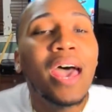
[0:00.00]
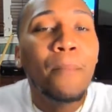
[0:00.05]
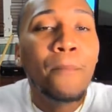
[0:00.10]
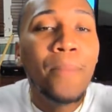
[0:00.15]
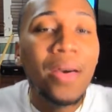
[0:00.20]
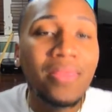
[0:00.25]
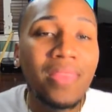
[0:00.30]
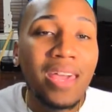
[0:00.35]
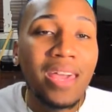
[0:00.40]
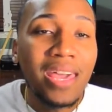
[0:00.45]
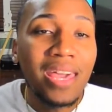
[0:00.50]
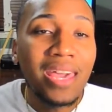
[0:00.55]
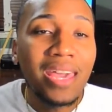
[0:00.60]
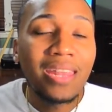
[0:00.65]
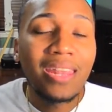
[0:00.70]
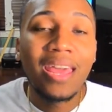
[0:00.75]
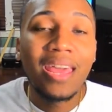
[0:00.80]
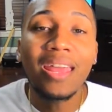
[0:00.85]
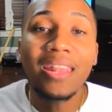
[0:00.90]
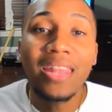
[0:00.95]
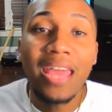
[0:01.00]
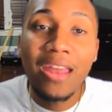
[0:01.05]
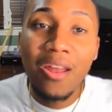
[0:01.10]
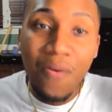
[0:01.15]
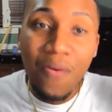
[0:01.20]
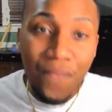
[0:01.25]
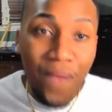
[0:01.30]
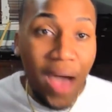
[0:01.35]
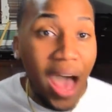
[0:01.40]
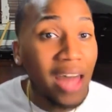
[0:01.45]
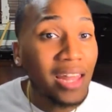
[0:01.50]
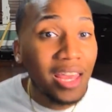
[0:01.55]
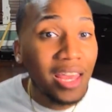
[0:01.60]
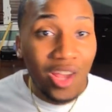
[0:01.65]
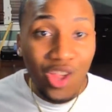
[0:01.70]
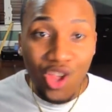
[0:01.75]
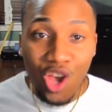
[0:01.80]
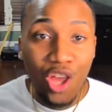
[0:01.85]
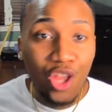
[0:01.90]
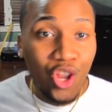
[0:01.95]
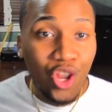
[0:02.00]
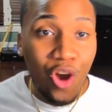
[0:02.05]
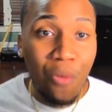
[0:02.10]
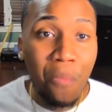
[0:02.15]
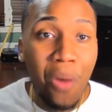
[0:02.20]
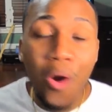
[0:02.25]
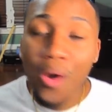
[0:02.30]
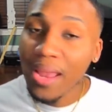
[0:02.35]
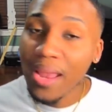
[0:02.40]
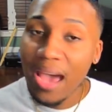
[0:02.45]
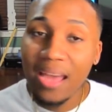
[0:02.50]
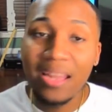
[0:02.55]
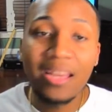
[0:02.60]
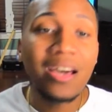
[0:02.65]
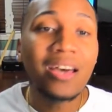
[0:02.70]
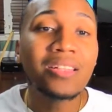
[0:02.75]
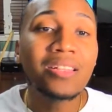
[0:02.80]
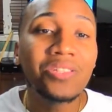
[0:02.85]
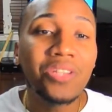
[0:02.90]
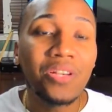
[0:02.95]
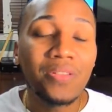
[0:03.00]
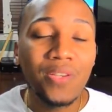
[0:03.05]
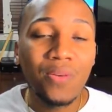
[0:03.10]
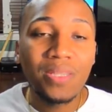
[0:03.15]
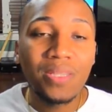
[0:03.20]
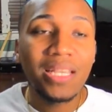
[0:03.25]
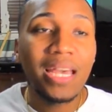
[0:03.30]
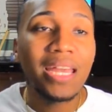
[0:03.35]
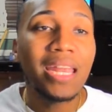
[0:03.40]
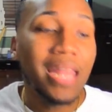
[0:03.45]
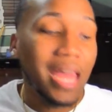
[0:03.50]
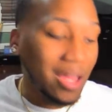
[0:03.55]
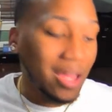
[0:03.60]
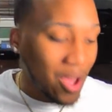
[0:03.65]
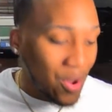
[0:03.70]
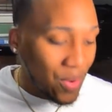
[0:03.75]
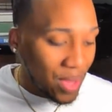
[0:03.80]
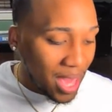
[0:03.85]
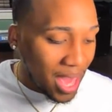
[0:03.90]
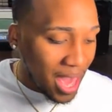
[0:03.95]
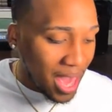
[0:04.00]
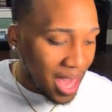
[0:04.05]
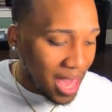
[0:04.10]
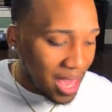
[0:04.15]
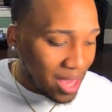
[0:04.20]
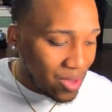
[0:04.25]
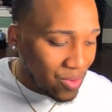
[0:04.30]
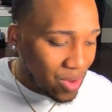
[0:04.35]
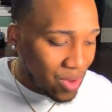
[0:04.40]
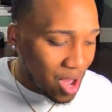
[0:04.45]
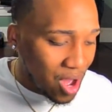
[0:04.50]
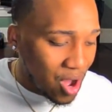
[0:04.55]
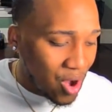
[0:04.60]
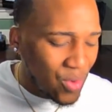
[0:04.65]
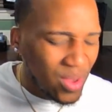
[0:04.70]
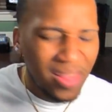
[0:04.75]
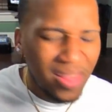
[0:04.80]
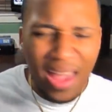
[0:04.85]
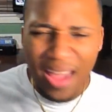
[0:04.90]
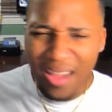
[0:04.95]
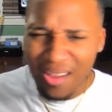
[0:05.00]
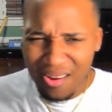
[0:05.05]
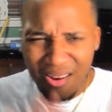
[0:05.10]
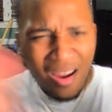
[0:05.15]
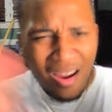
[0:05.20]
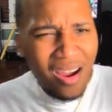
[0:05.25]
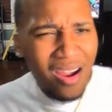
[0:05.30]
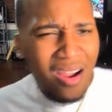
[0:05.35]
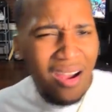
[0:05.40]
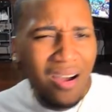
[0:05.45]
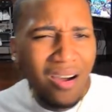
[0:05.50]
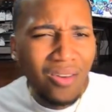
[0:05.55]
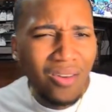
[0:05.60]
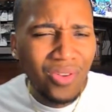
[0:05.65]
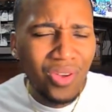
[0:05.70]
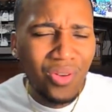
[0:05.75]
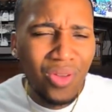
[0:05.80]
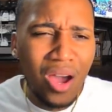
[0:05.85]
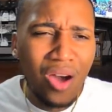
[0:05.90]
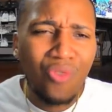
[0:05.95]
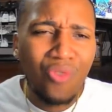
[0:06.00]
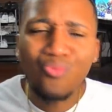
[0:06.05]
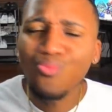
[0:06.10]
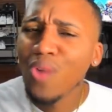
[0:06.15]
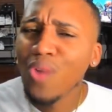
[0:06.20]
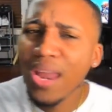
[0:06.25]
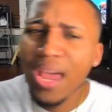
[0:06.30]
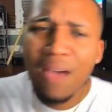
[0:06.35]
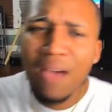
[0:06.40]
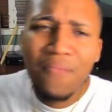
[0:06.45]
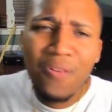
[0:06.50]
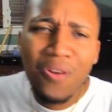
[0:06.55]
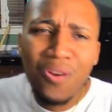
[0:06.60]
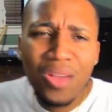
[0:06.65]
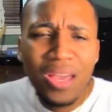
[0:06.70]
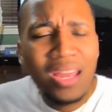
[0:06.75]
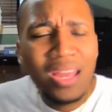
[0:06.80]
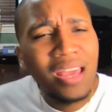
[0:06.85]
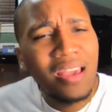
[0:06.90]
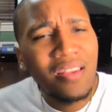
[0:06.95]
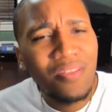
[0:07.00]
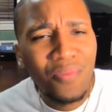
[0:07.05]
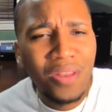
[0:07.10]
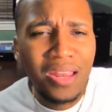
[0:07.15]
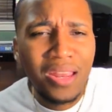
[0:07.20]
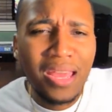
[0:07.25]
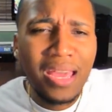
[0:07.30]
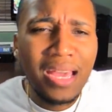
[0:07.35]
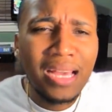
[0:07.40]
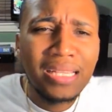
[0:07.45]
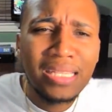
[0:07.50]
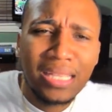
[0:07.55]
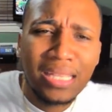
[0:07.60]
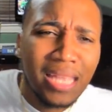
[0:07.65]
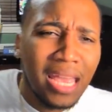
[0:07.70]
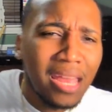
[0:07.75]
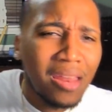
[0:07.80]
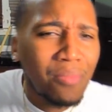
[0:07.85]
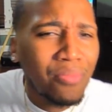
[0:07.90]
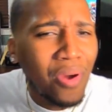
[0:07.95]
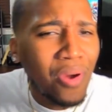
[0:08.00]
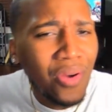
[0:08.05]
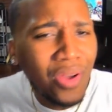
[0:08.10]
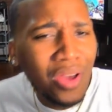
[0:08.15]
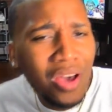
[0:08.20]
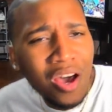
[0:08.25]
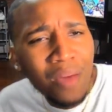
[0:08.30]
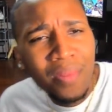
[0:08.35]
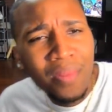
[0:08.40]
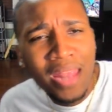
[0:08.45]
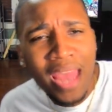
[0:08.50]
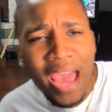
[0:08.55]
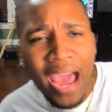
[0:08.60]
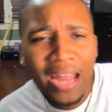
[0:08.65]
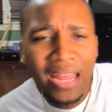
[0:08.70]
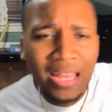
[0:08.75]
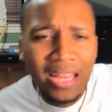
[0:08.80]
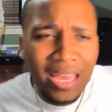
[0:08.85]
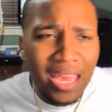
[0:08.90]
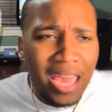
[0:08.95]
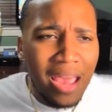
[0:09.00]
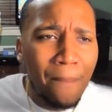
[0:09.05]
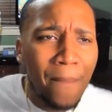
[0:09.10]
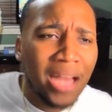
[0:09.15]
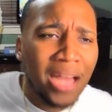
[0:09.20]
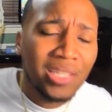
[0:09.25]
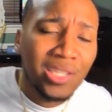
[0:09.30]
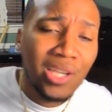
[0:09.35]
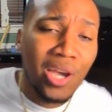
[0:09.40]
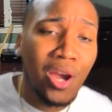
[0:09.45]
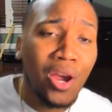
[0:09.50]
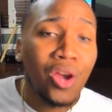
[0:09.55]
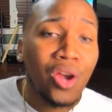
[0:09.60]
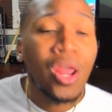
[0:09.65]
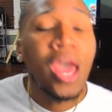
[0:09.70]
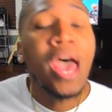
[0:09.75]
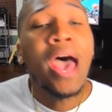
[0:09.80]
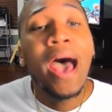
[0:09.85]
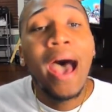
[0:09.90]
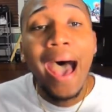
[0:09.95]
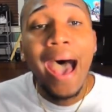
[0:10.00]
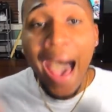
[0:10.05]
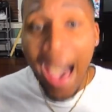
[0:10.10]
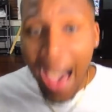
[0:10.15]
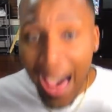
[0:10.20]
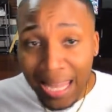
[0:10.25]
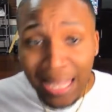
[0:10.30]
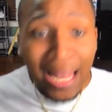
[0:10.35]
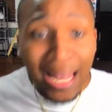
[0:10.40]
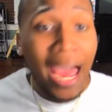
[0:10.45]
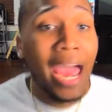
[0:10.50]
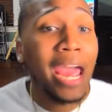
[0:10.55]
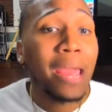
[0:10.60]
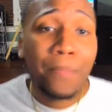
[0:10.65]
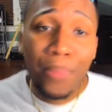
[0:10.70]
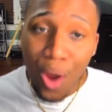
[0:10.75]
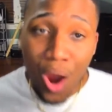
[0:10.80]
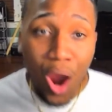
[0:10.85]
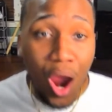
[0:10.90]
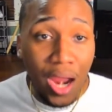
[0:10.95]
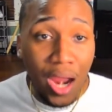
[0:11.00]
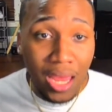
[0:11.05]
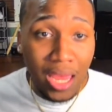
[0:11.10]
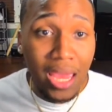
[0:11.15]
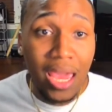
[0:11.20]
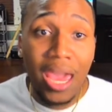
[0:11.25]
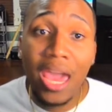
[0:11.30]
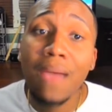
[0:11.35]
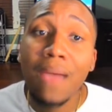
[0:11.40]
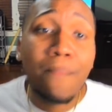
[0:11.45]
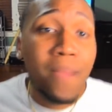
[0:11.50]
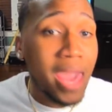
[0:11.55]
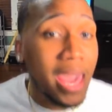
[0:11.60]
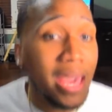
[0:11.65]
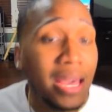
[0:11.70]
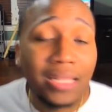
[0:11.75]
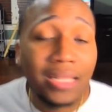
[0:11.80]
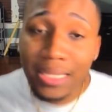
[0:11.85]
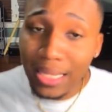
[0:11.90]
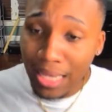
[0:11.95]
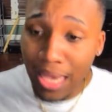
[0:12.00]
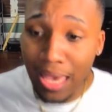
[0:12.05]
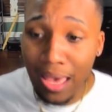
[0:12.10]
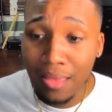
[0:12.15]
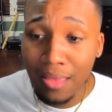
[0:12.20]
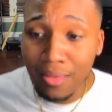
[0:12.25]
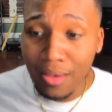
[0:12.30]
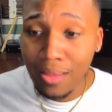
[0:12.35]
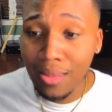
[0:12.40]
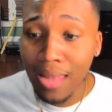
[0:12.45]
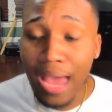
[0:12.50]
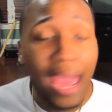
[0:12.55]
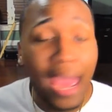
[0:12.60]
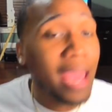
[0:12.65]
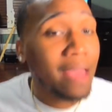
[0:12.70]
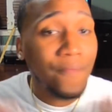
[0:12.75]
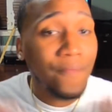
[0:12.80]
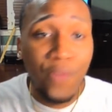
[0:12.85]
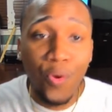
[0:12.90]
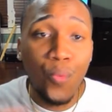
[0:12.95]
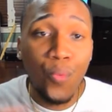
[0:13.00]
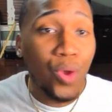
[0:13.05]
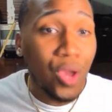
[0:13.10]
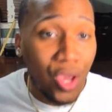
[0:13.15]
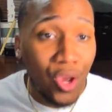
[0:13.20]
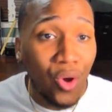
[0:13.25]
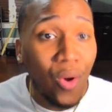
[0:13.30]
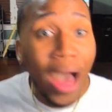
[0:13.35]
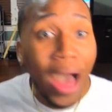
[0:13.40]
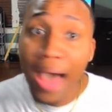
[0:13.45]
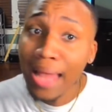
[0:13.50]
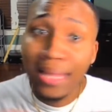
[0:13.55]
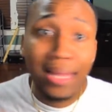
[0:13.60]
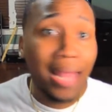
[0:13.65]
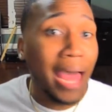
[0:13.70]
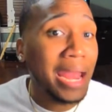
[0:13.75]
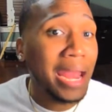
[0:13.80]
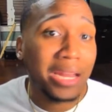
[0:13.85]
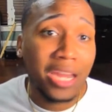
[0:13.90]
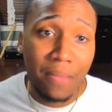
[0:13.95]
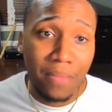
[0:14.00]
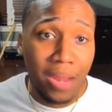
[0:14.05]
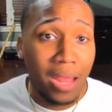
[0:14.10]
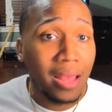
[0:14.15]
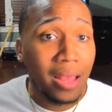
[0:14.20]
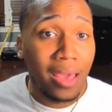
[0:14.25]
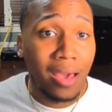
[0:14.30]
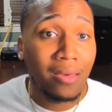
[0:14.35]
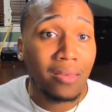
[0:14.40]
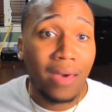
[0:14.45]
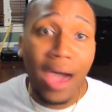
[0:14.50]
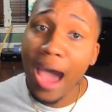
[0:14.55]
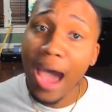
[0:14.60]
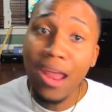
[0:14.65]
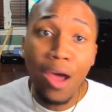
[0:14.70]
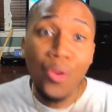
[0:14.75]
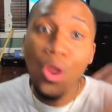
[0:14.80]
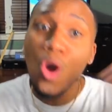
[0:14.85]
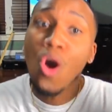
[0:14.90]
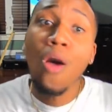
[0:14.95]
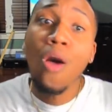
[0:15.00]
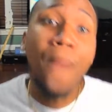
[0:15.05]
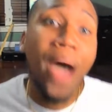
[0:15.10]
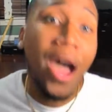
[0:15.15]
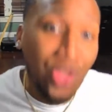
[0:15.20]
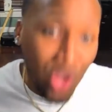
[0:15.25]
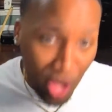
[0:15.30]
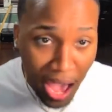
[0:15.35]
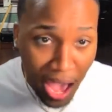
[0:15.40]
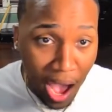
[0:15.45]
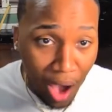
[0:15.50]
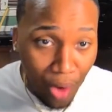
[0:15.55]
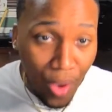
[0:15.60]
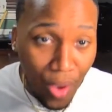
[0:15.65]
But then they don't follow each other no more and all the other stuff. So it's kind of like, okay, you know, it's like, girl, you know, whatever it is, what it is. They done broke up. Now I need to get my turn. I like Pardi and Megan together, like for real. I like them together. I don't know about y'all.